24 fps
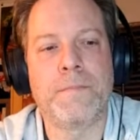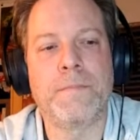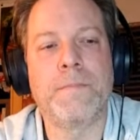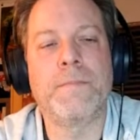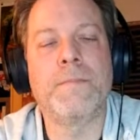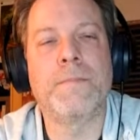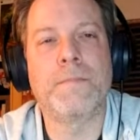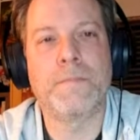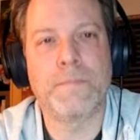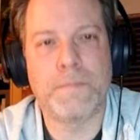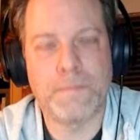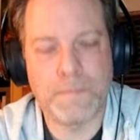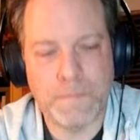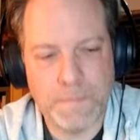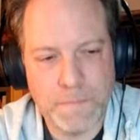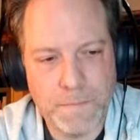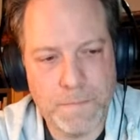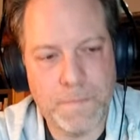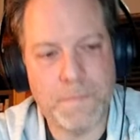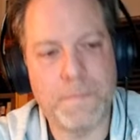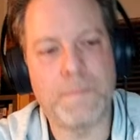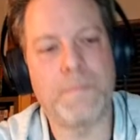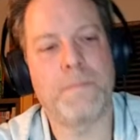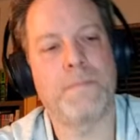era of
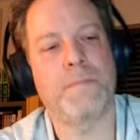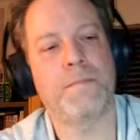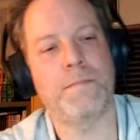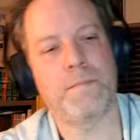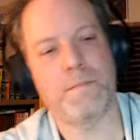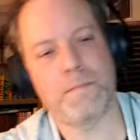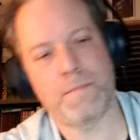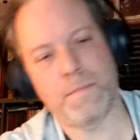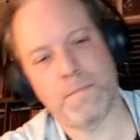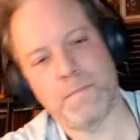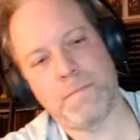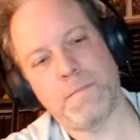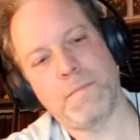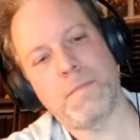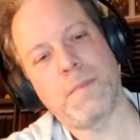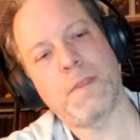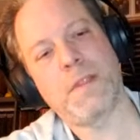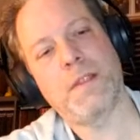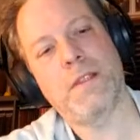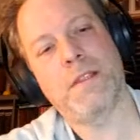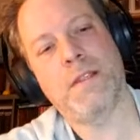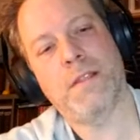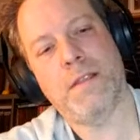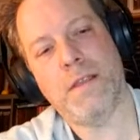his life with
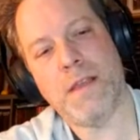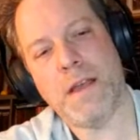the new